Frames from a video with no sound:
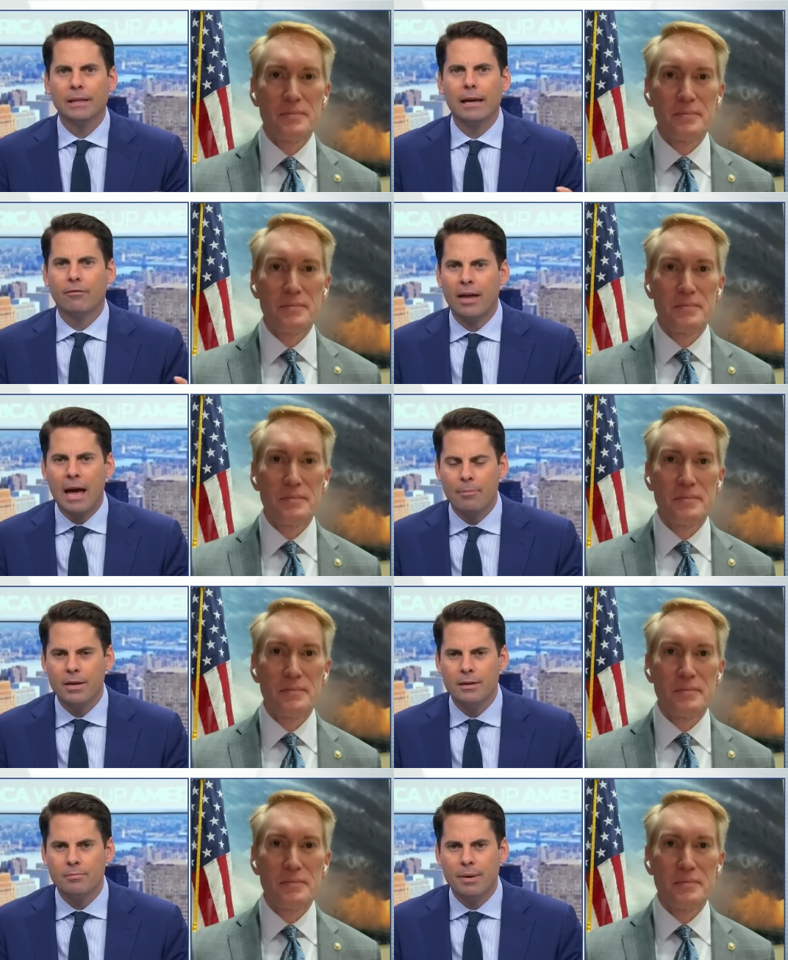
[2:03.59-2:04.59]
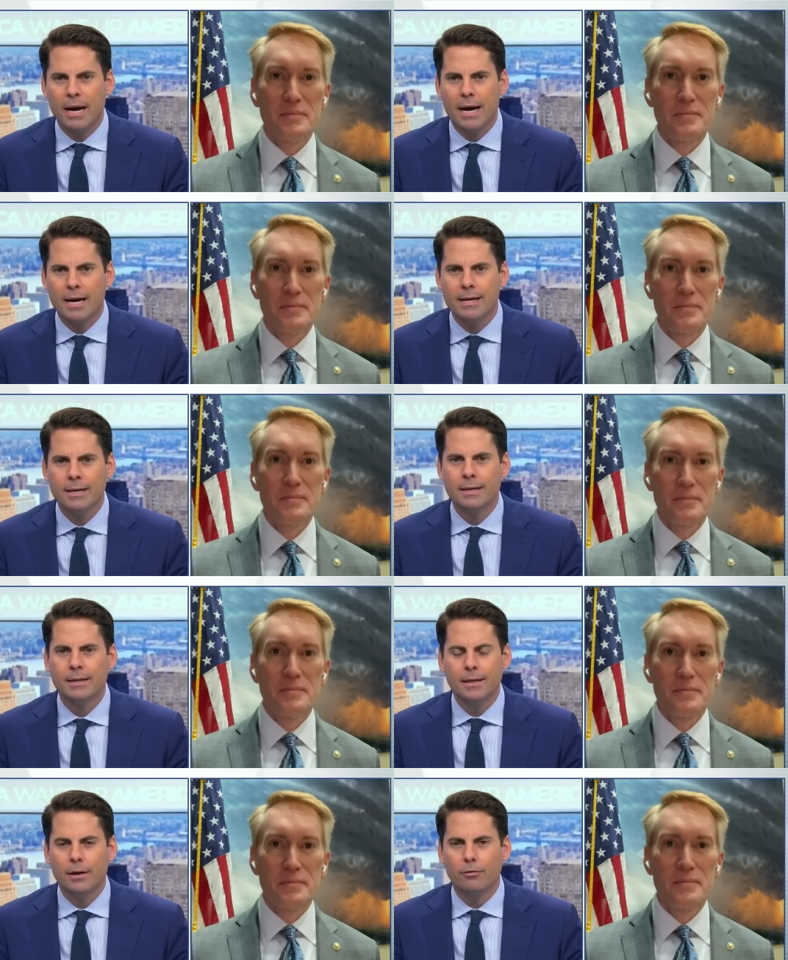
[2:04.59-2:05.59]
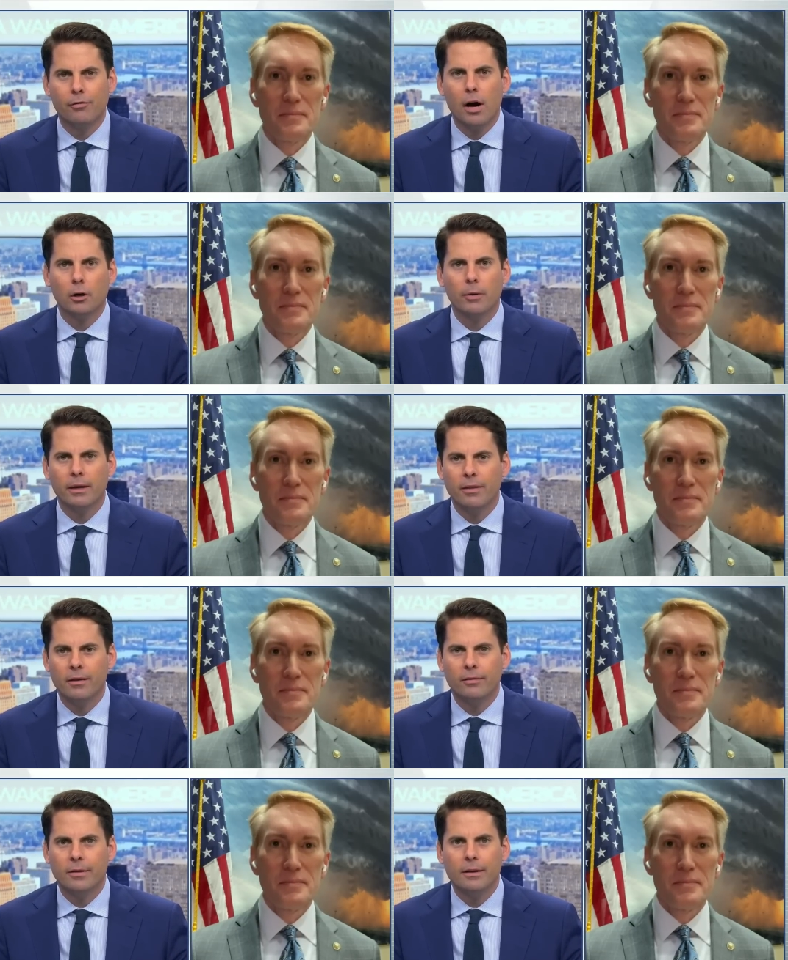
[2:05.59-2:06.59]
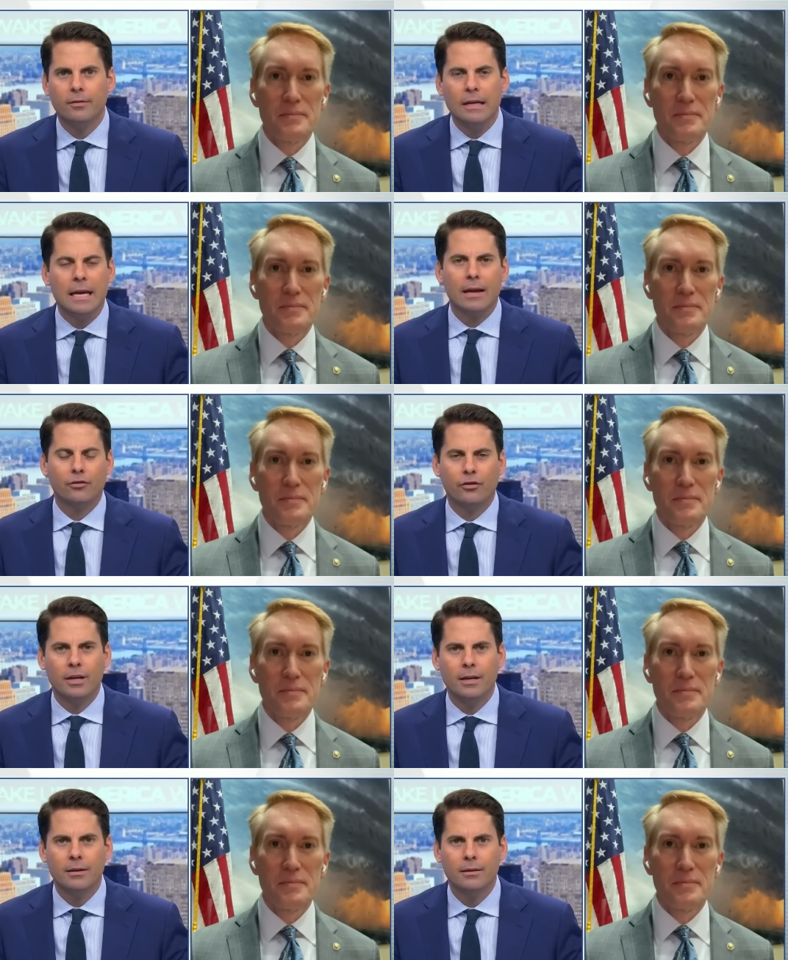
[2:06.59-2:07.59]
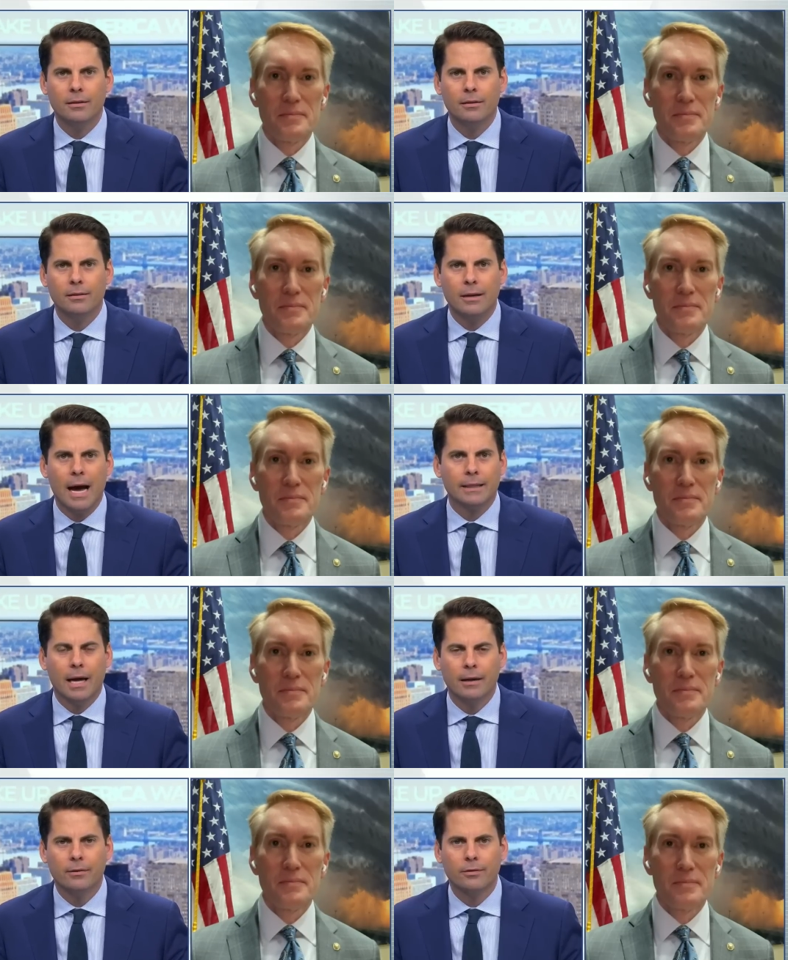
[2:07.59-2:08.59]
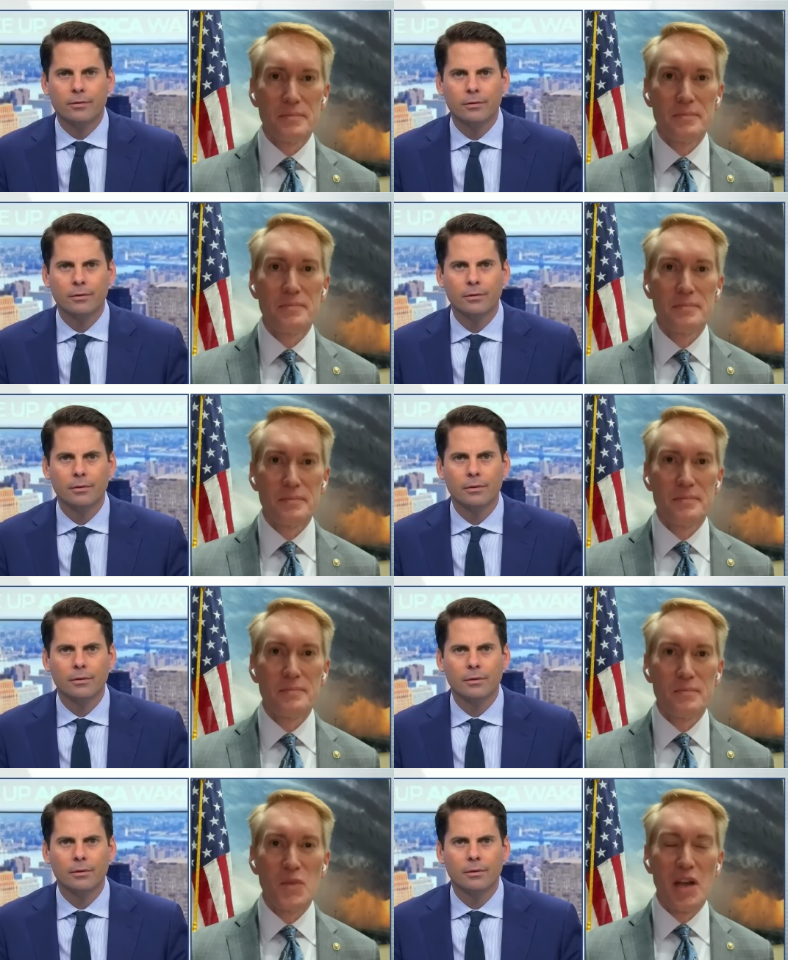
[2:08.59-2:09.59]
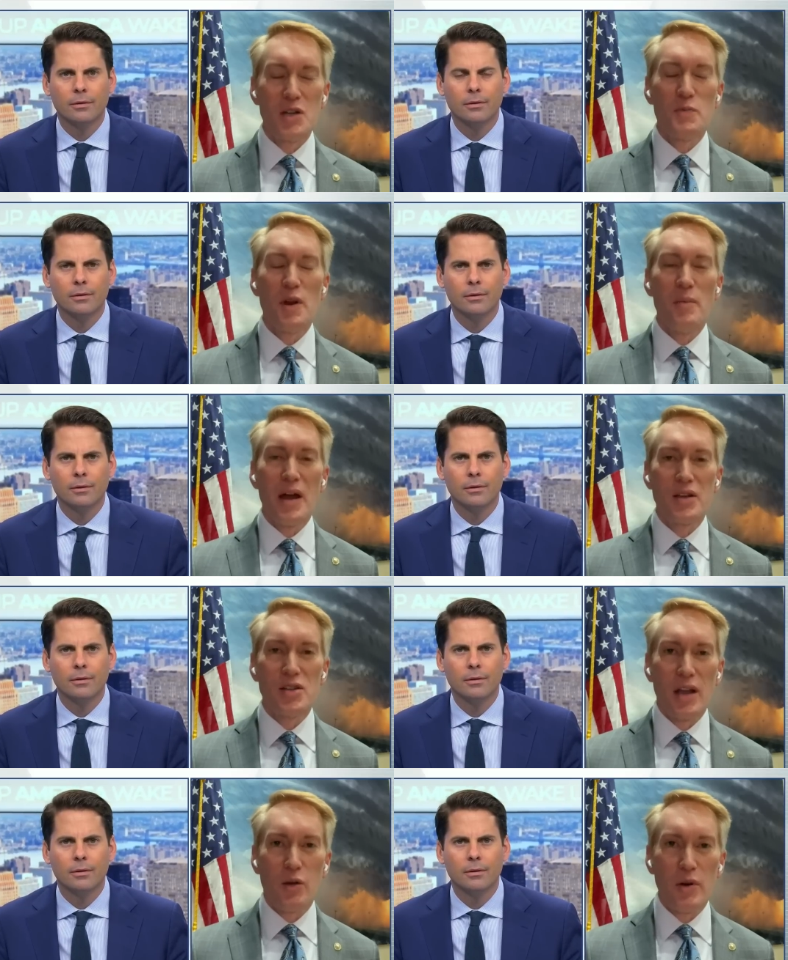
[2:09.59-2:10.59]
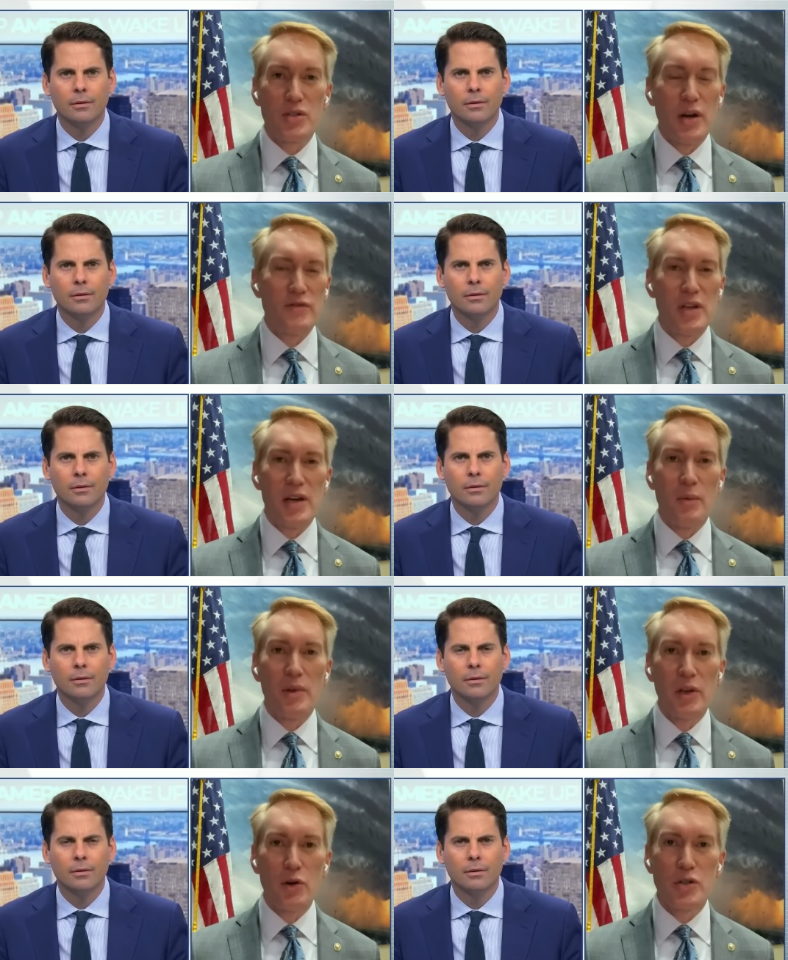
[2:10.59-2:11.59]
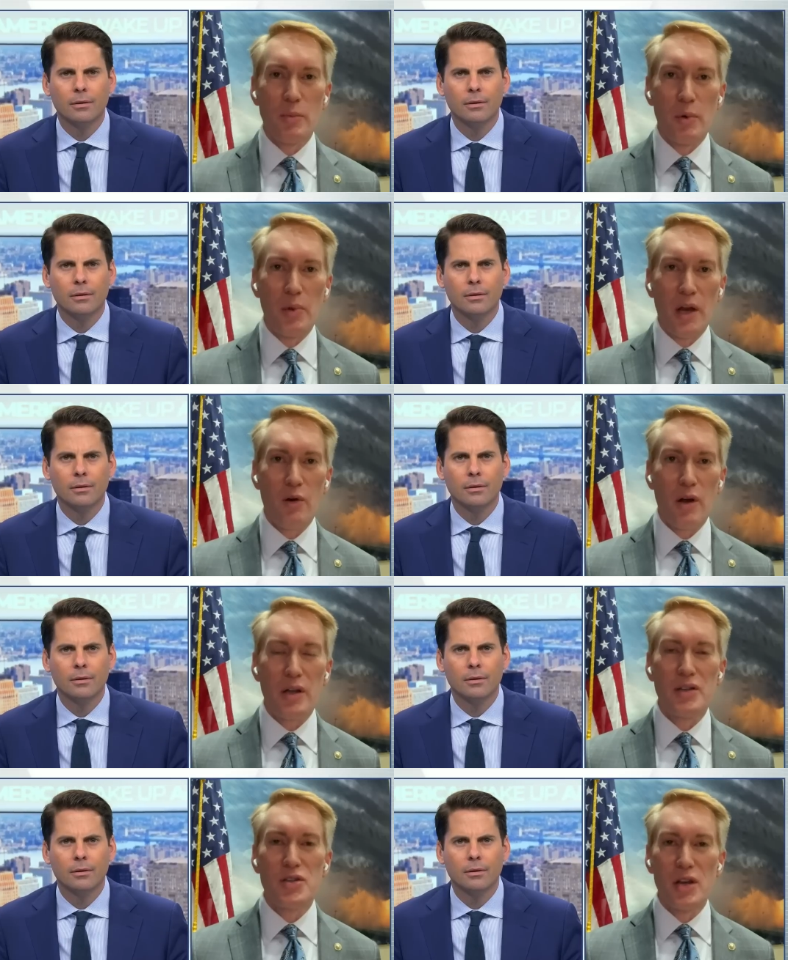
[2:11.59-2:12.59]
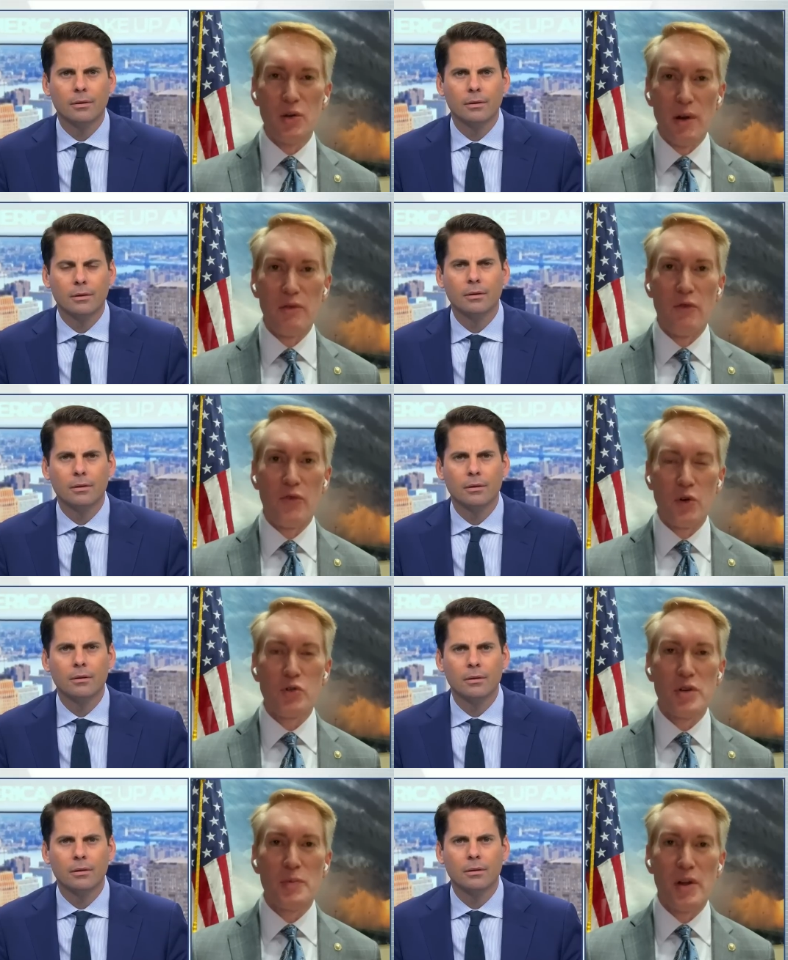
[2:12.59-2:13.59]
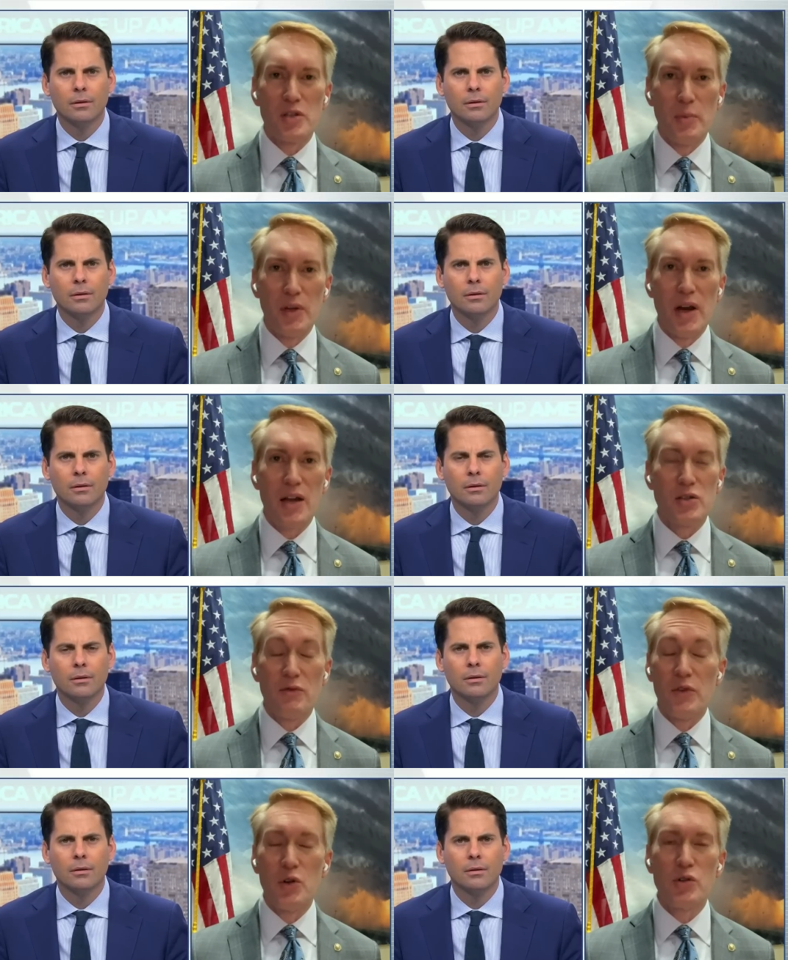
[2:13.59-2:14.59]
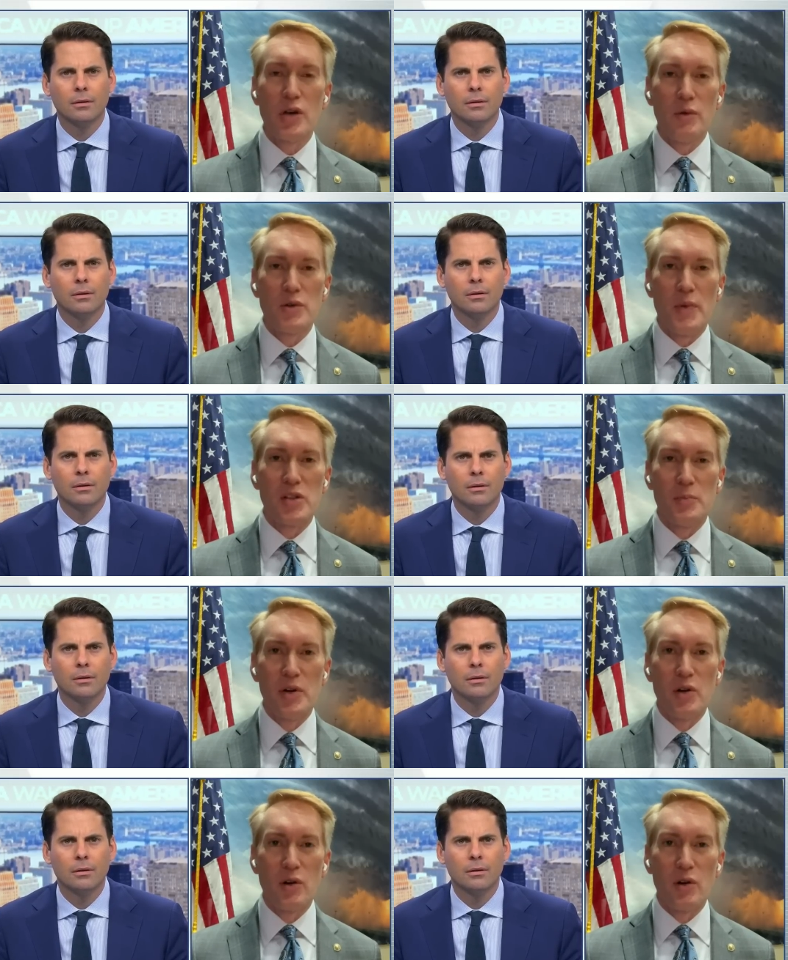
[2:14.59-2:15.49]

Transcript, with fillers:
Speaker 1: left happy by you know following these these ESG guidelines?
Speaker 2: That has been my exact question. I've sat down with leadership at BlackRock and said you have the first responsibility, actually fiduciary responsibility to